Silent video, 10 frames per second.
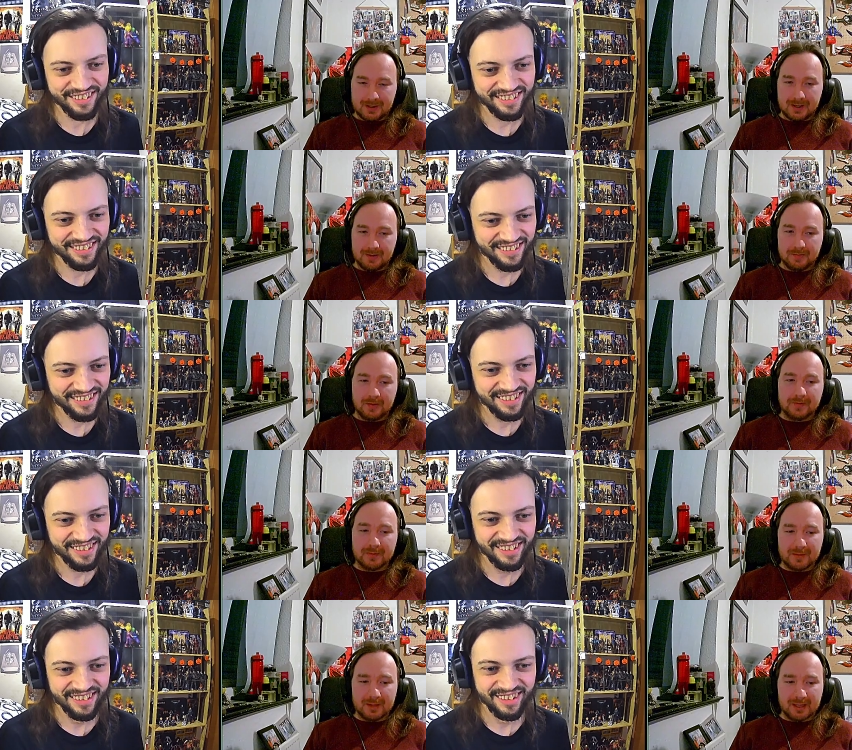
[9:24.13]
Speaker 1: Yeah, but I
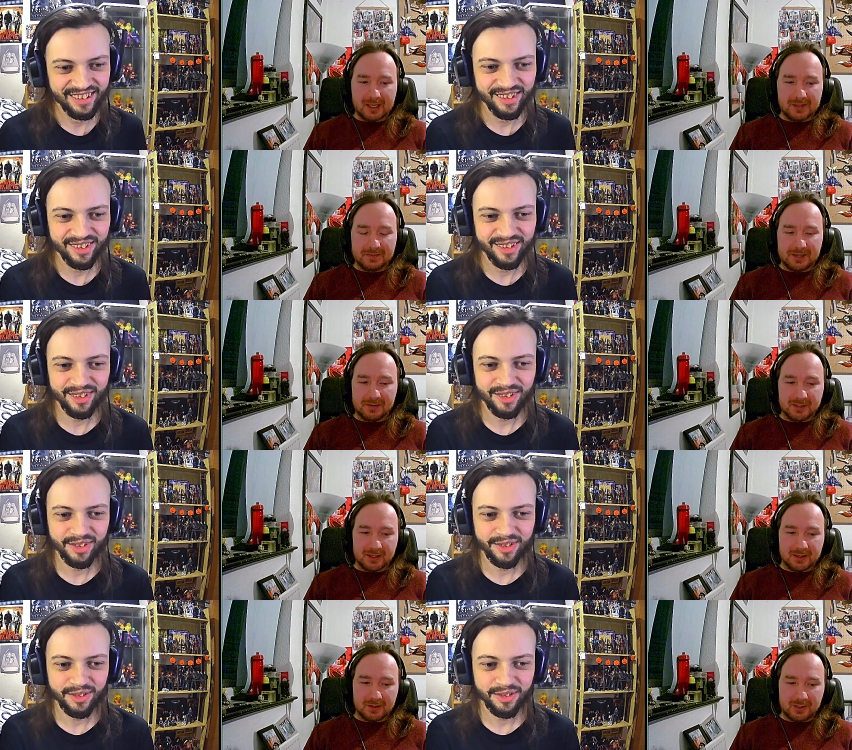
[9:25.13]
think maybe like his fear was
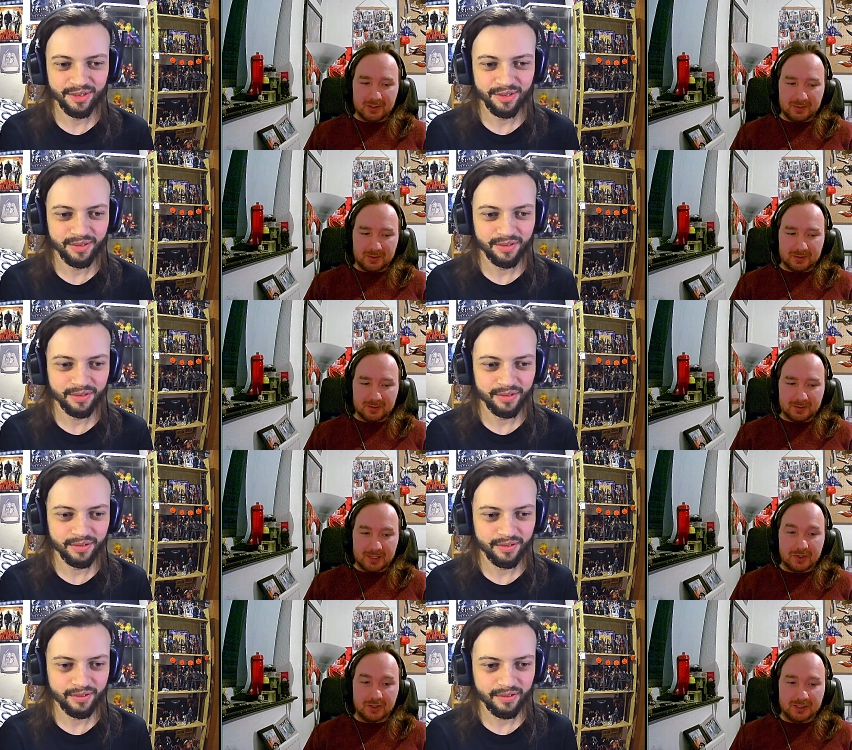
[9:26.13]
like because he was
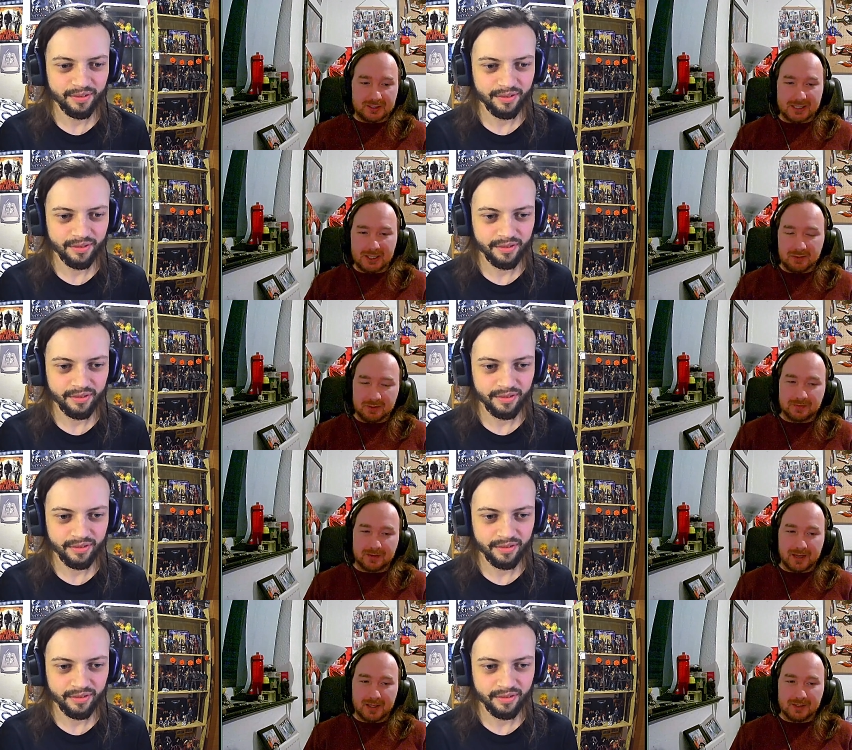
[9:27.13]
he couldn't see who was
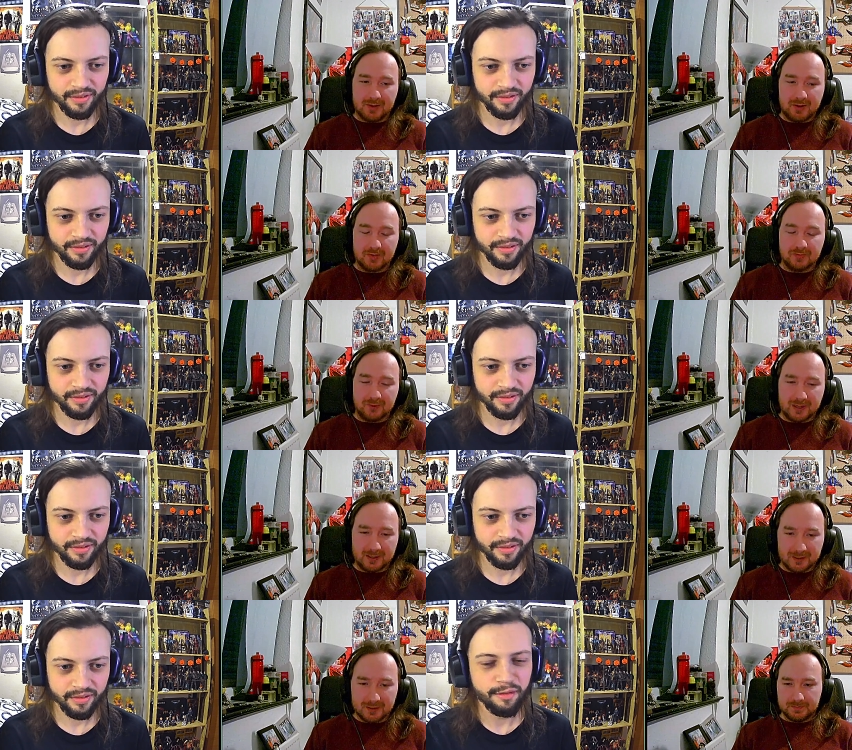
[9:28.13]
fighting, so he couldn't win
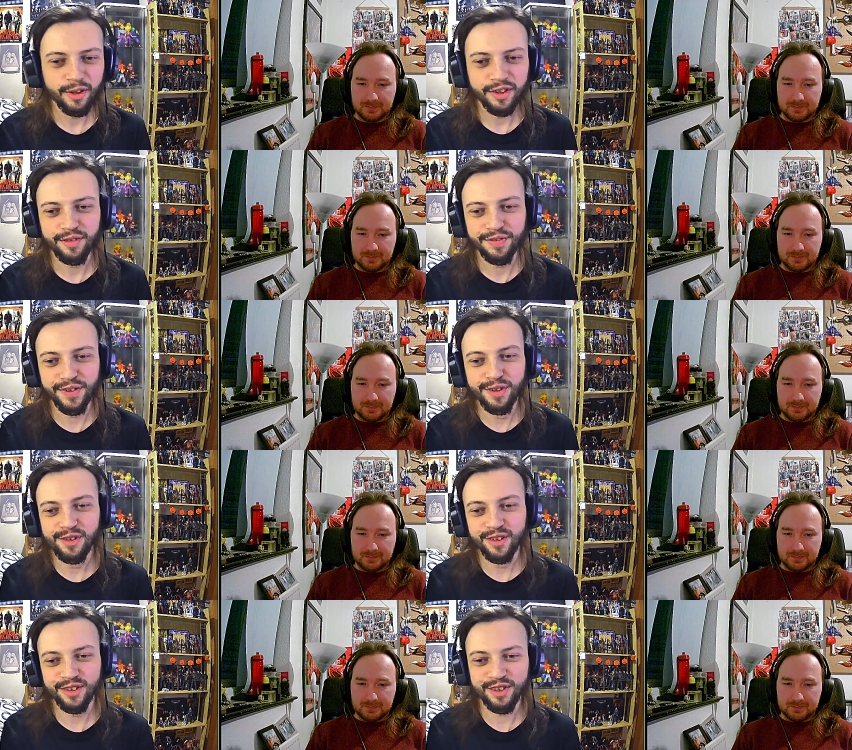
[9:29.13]
Speaker 2: then what? the
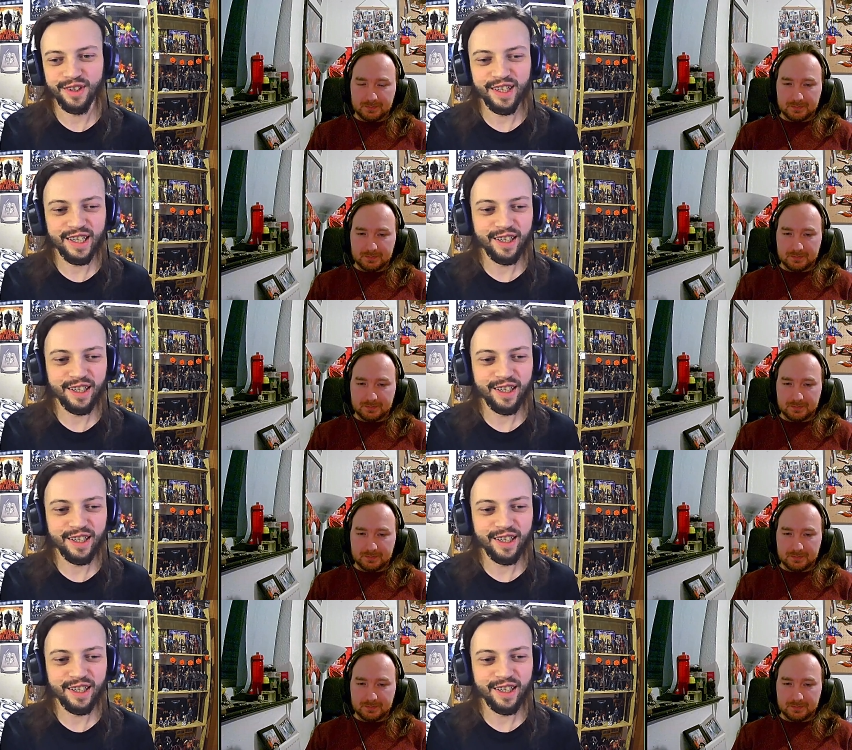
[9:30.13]
funeral straight